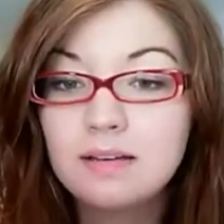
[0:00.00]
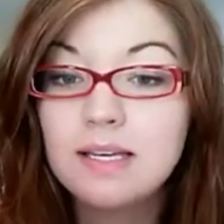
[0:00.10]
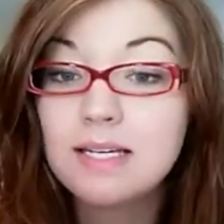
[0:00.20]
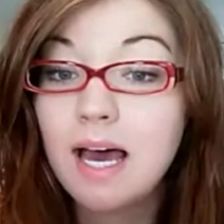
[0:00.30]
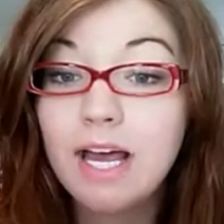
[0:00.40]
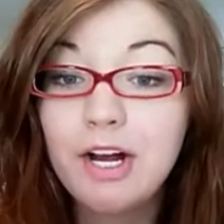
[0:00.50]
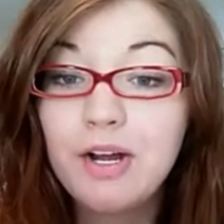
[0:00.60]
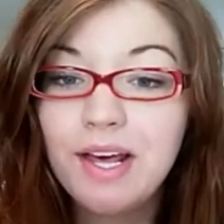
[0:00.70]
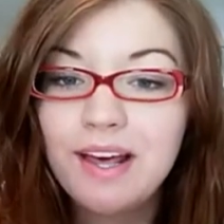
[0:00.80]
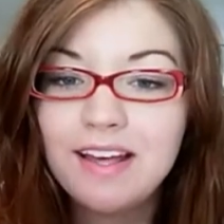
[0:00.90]
get
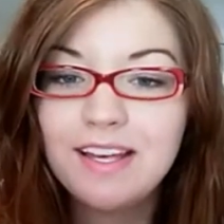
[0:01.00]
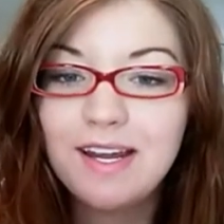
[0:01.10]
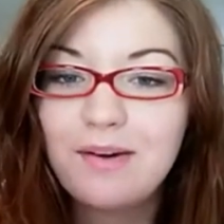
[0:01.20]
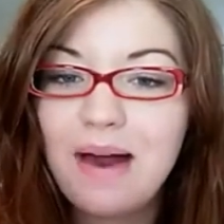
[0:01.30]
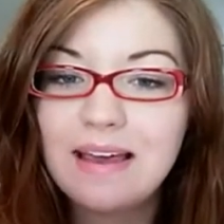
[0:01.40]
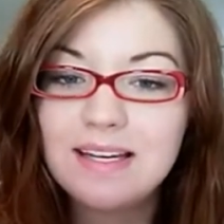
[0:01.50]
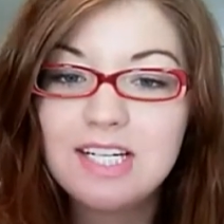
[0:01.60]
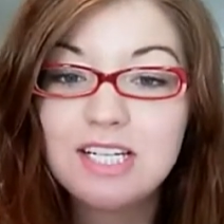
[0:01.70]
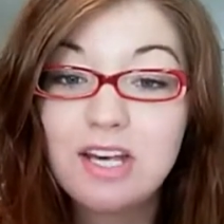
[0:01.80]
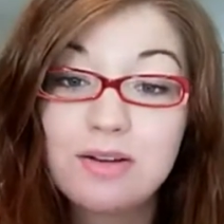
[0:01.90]
tired. You know, I can
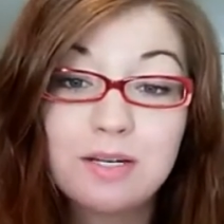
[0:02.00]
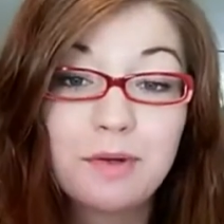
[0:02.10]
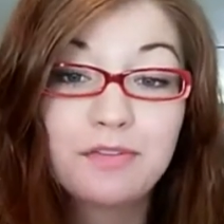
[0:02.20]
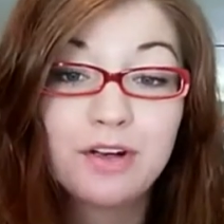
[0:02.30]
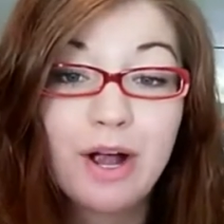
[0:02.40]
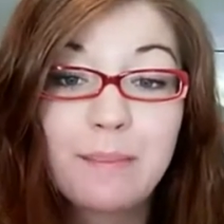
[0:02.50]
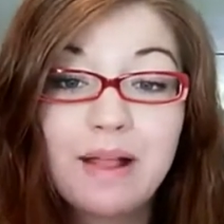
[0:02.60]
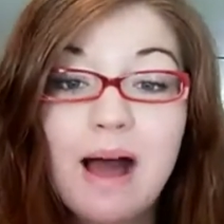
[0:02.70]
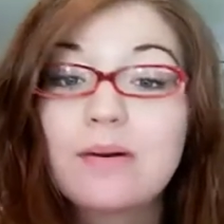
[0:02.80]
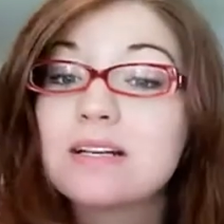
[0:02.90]
just go somewhere for a
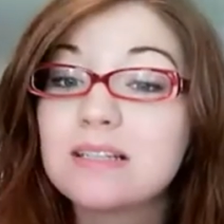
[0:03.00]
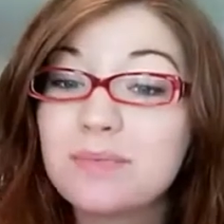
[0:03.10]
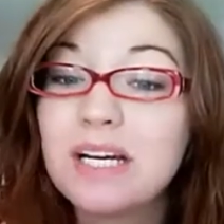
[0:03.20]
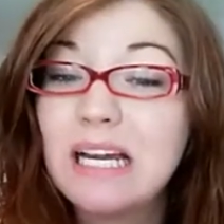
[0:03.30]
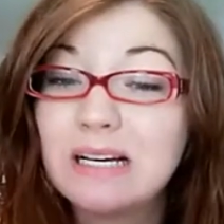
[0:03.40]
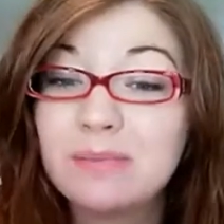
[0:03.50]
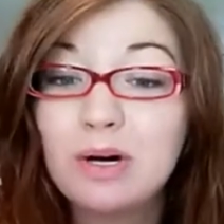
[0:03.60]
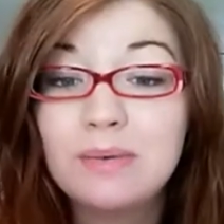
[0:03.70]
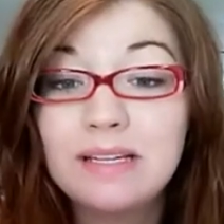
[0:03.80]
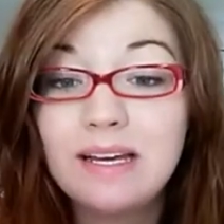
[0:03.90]
couple hours and I'm ready to come
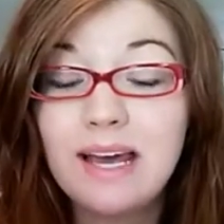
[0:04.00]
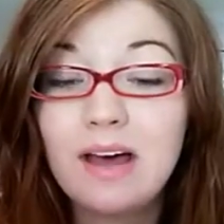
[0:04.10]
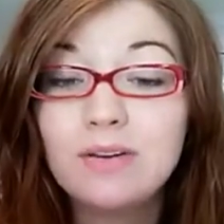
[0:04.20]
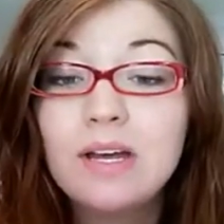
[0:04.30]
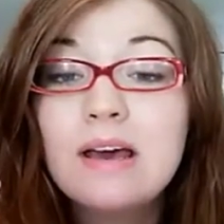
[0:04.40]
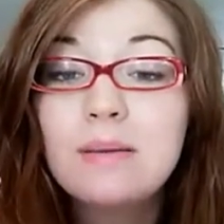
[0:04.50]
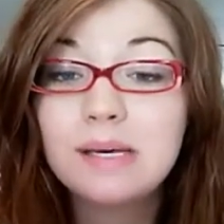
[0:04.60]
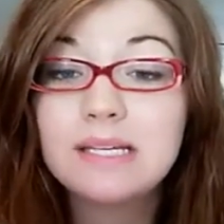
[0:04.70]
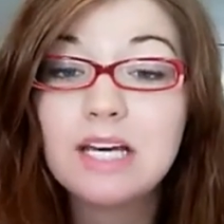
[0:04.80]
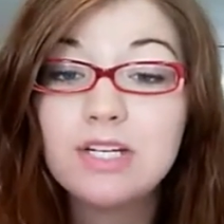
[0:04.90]
home and lay down
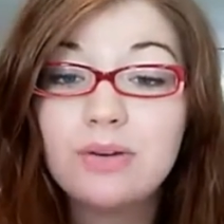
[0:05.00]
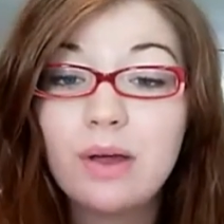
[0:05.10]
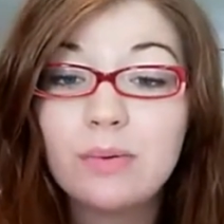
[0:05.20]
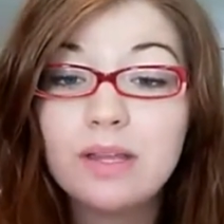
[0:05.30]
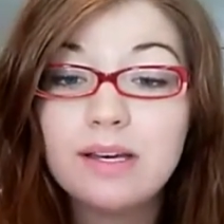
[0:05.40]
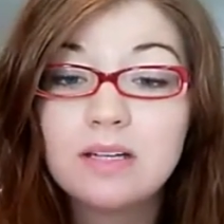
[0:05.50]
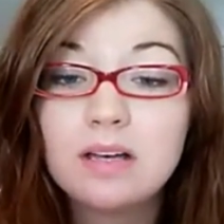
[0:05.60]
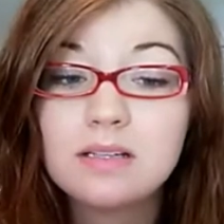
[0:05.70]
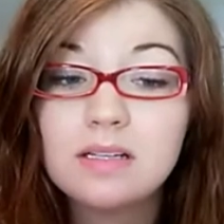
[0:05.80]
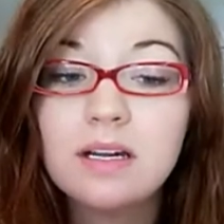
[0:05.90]
because I do get really
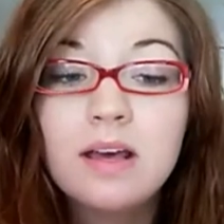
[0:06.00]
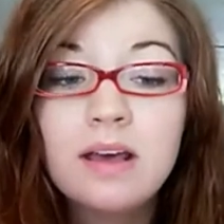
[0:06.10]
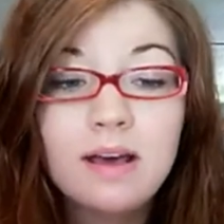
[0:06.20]
exhausted.